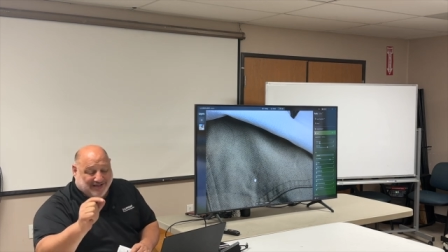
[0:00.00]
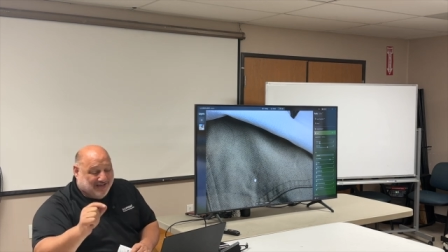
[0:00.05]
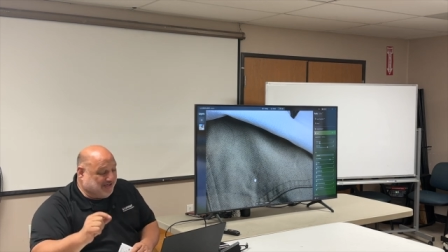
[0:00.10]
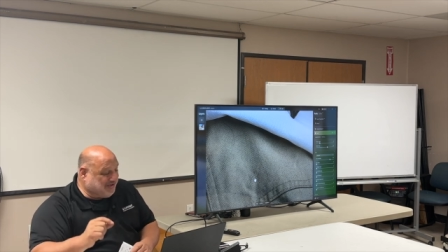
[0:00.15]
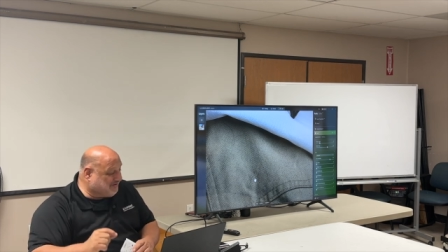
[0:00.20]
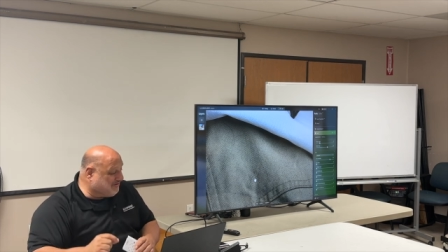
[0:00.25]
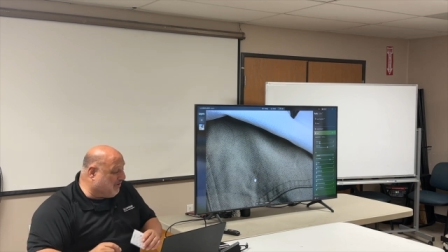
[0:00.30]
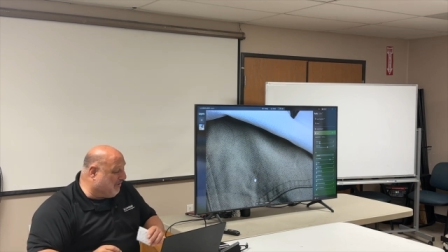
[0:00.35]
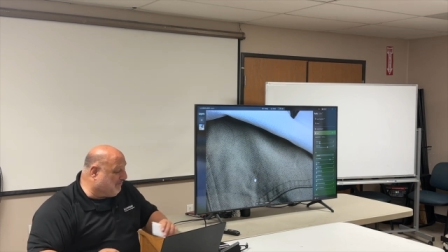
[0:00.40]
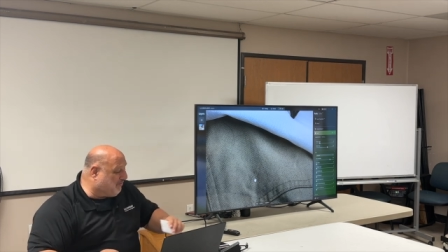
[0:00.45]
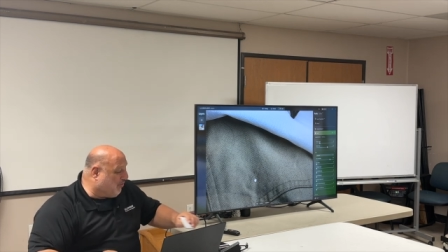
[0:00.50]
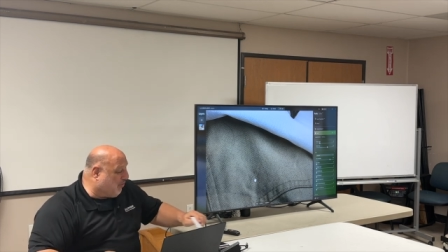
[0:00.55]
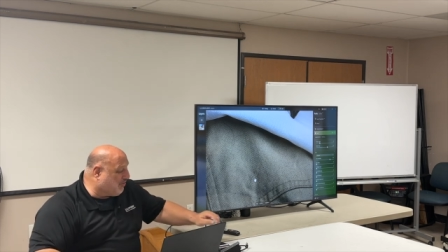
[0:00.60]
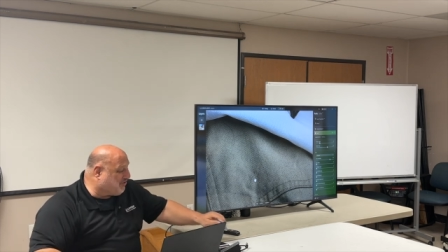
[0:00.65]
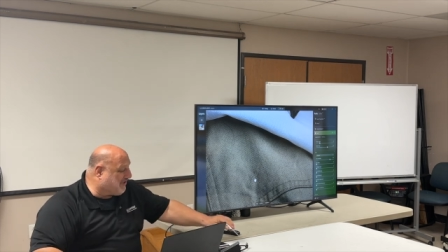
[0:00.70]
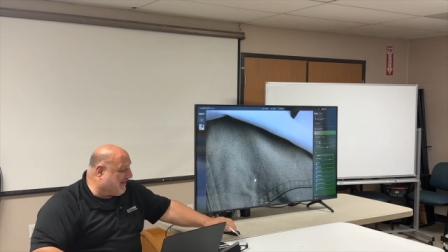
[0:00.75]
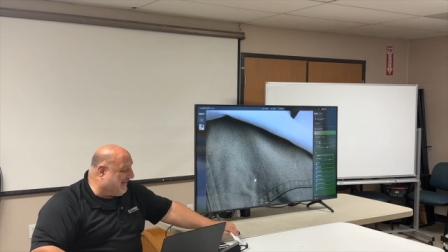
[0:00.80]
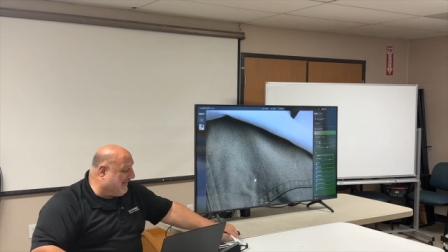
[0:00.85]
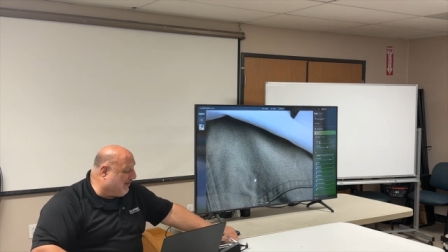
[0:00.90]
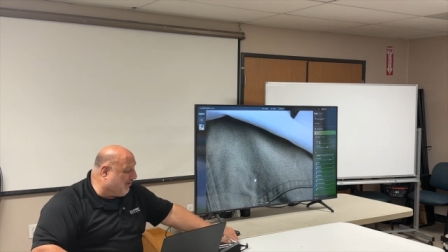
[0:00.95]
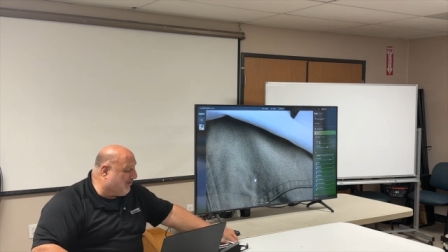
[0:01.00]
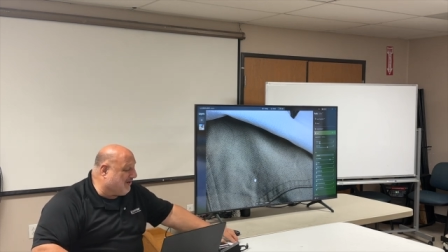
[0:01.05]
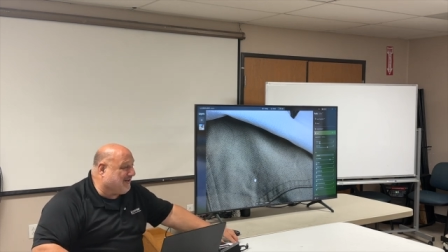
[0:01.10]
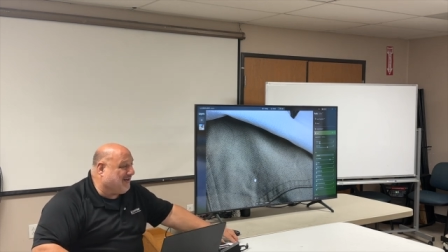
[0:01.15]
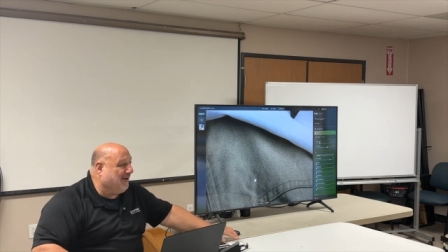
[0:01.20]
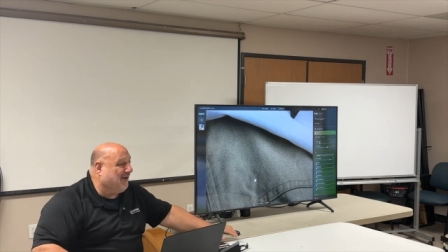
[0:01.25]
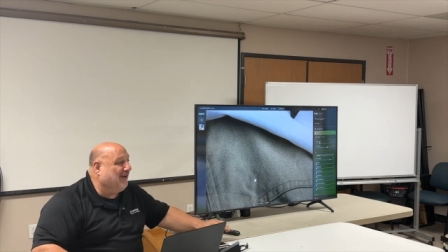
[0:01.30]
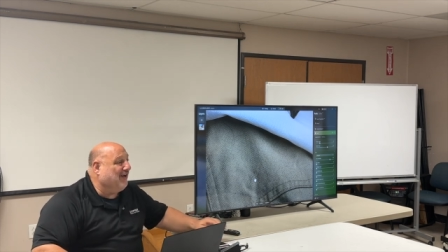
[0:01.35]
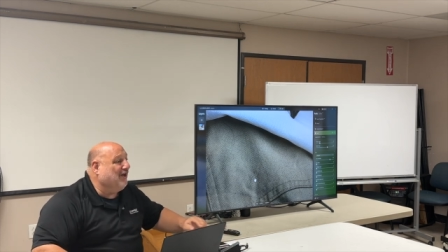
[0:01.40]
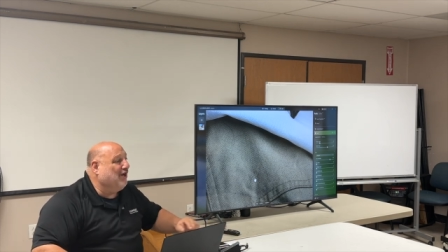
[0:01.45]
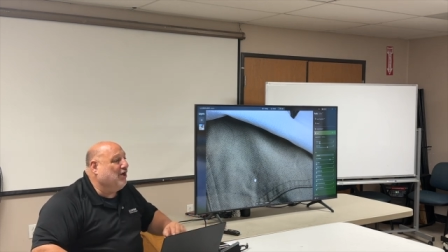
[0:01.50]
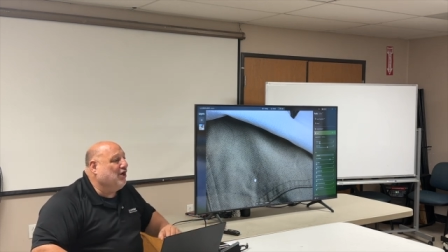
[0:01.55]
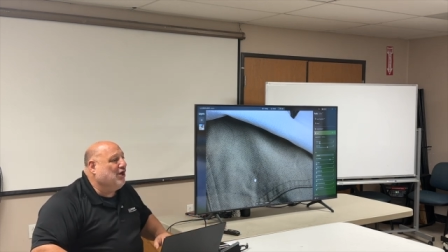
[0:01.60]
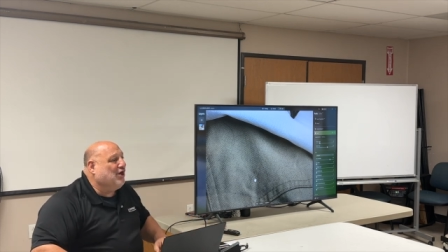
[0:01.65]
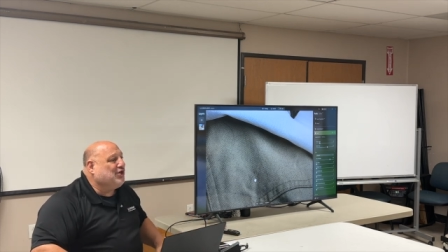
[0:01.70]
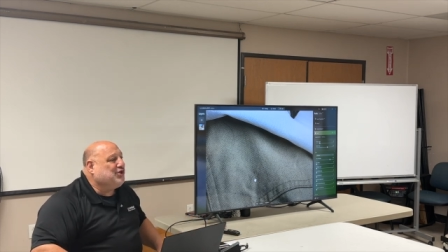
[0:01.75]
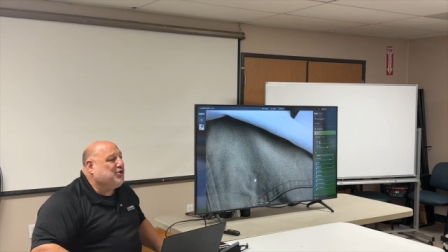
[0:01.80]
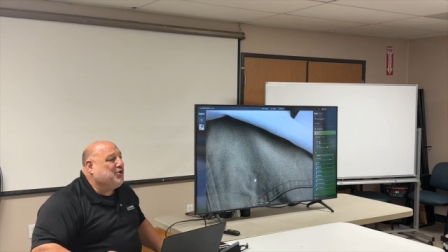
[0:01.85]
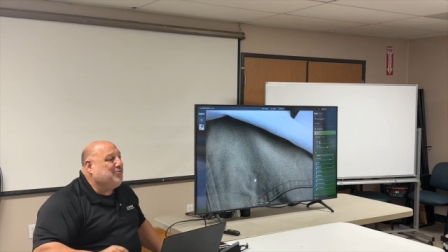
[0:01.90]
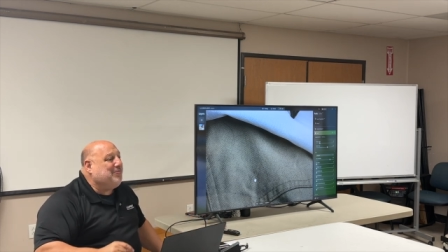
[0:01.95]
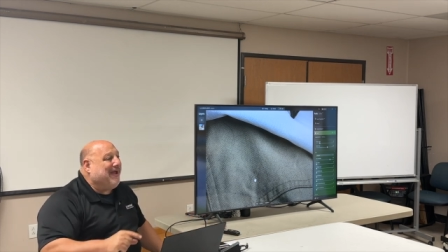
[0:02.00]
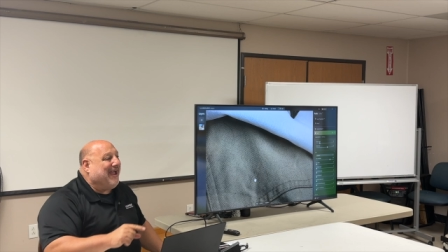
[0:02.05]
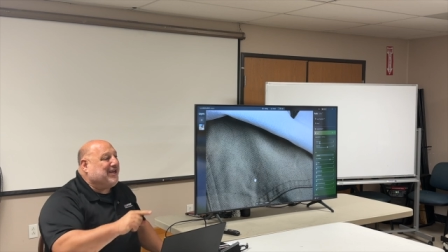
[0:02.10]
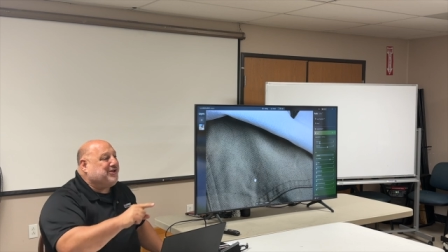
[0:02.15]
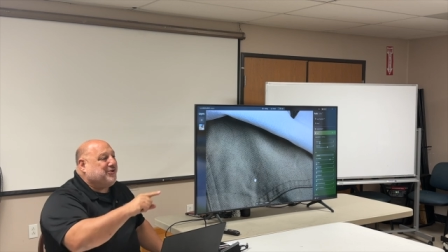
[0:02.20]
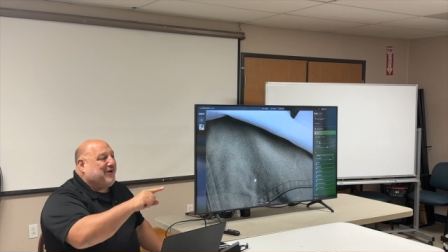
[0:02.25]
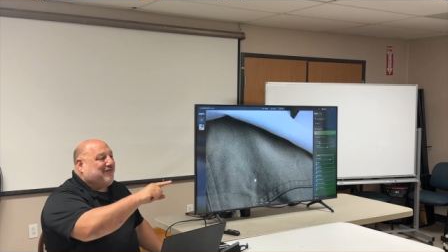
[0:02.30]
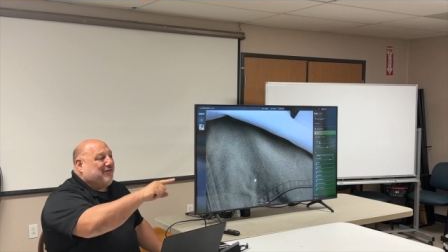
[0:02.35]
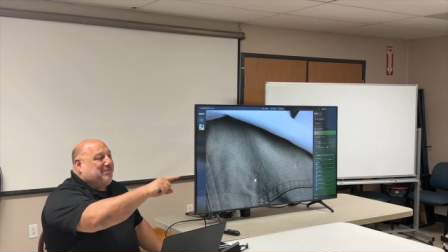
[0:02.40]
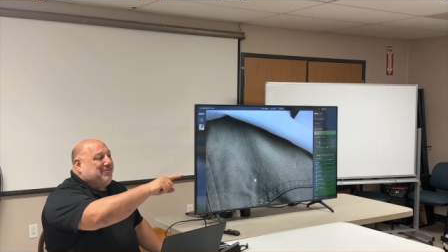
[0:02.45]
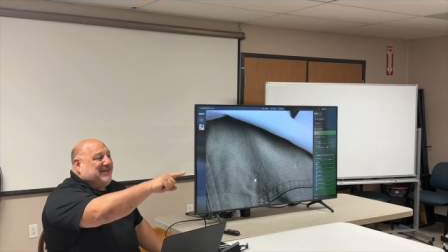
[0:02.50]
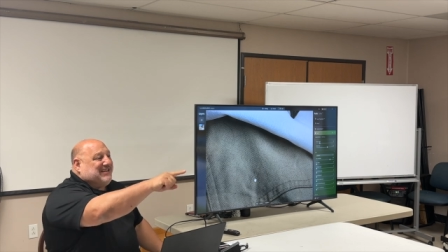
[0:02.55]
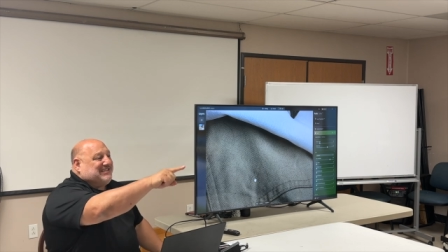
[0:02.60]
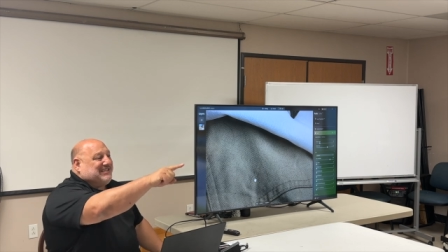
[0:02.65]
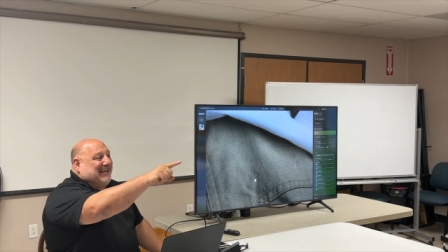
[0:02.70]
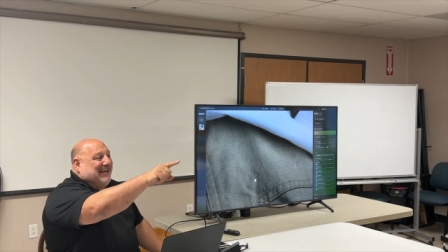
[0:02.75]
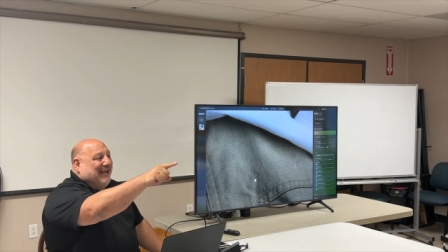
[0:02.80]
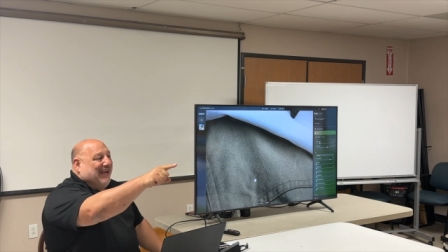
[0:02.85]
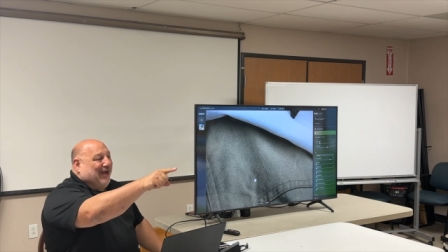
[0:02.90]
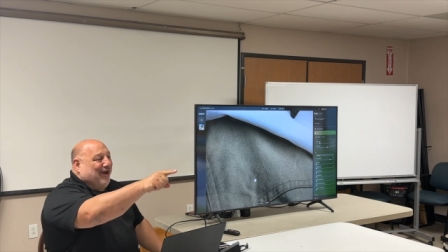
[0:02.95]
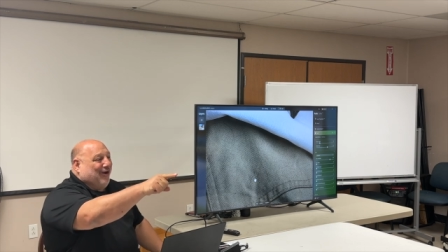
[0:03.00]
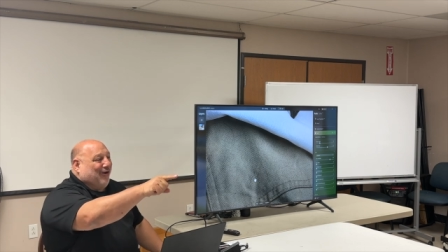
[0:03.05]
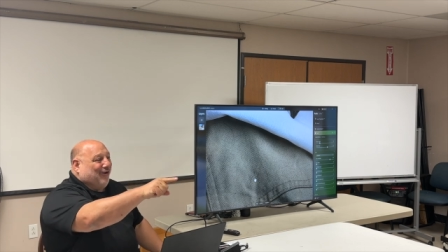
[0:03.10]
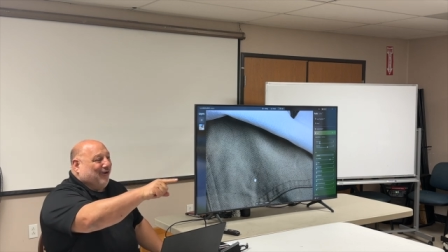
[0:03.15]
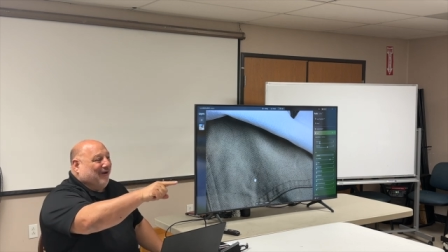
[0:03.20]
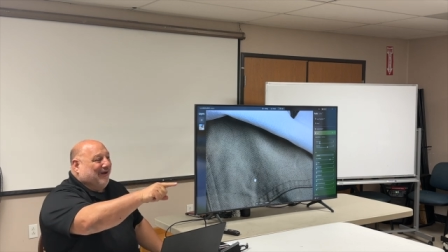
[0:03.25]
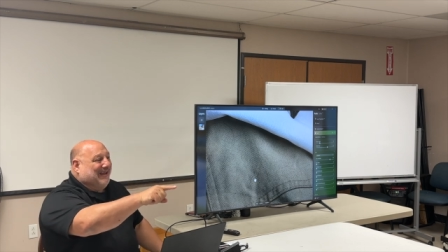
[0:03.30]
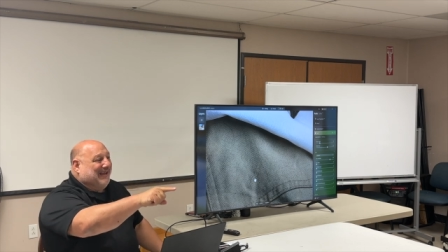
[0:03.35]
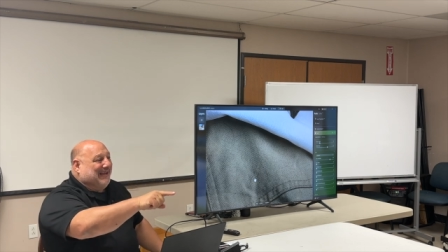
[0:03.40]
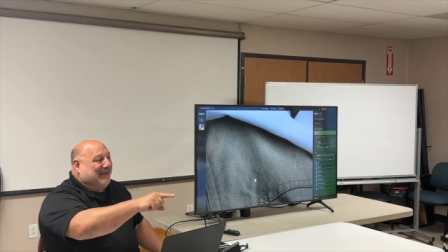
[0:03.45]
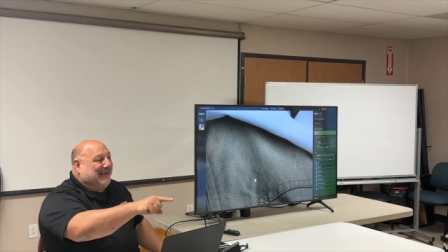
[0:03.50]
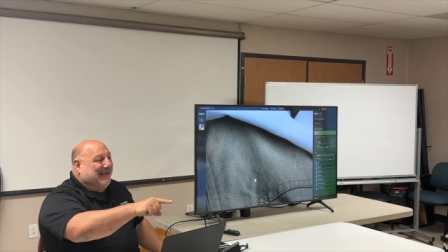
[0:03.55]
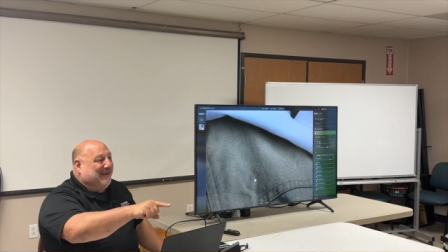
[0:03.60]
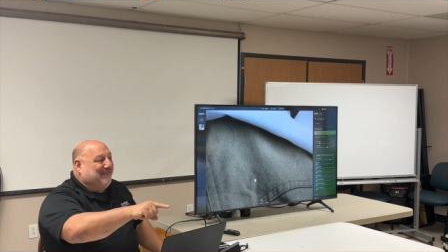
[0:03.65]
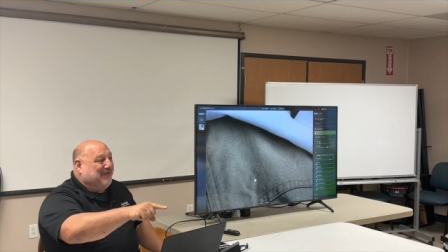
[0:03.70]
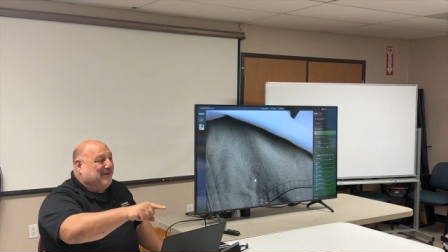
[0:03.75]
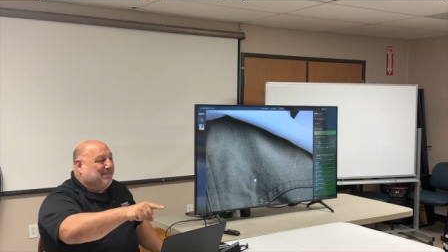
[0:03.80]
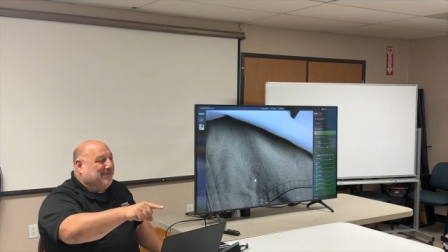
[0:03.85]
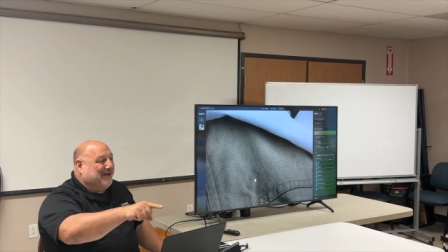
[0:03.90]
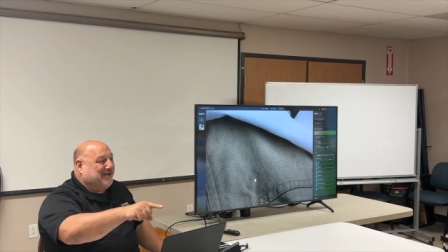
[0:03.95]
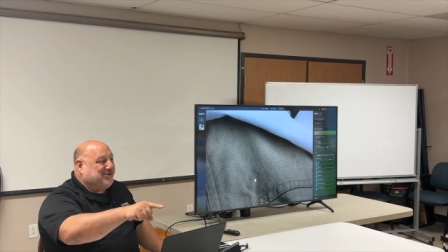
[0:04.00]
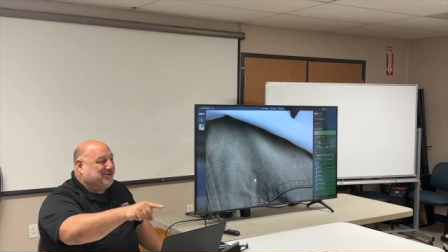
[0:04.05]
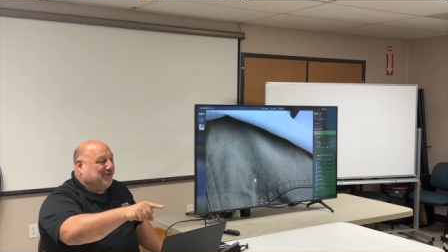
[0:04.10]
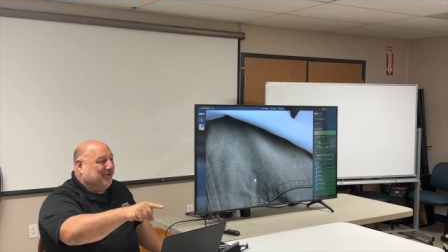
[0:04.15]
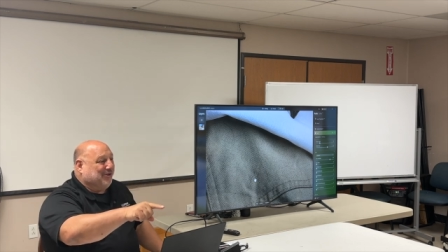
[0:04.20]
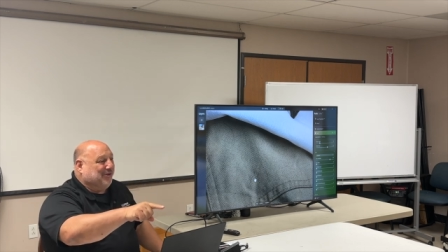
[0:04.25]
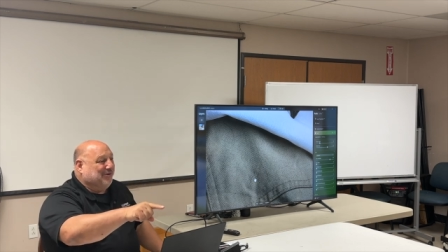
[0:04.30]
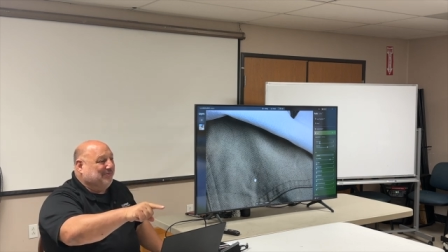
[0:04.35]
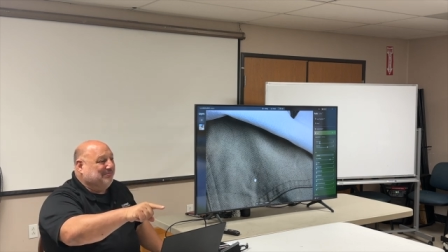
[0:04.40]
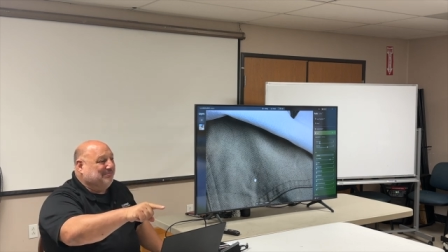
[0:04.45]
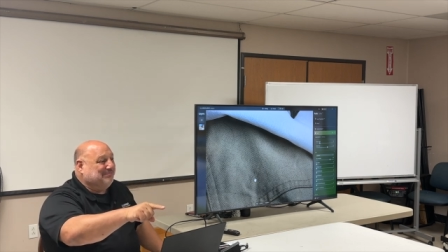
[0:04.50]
She goes, "Oh, of course you got Erica. Too bad you have a piece of hair in the picture."